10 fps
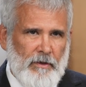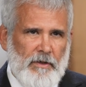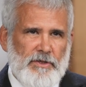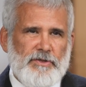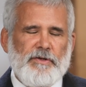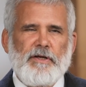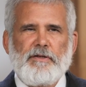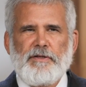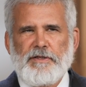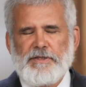So
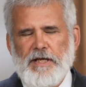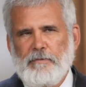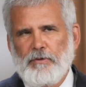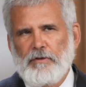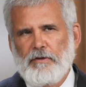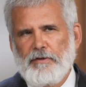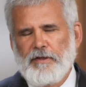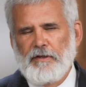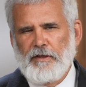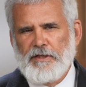that the table
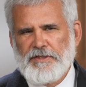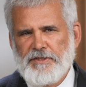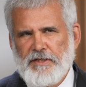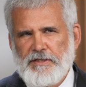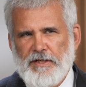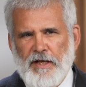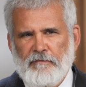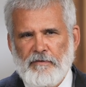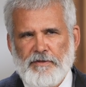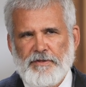that lists these
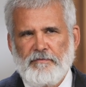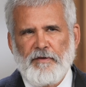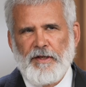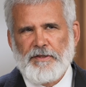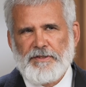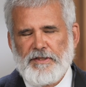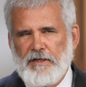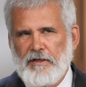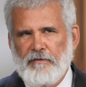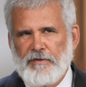adverse events
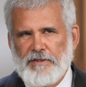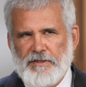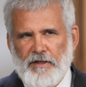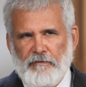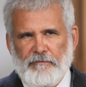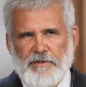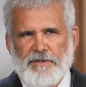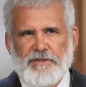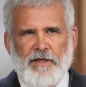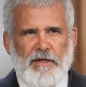in and of itself is
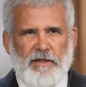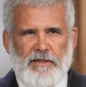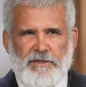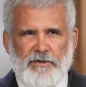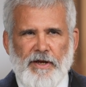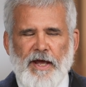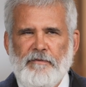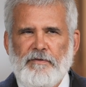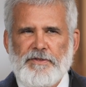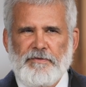stunning. These are
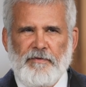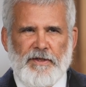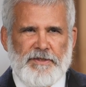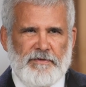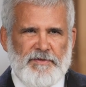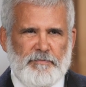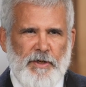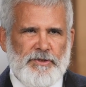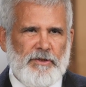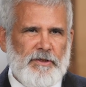adverse events of
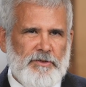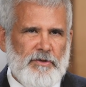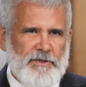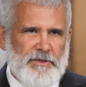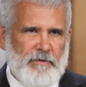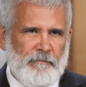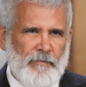special interest.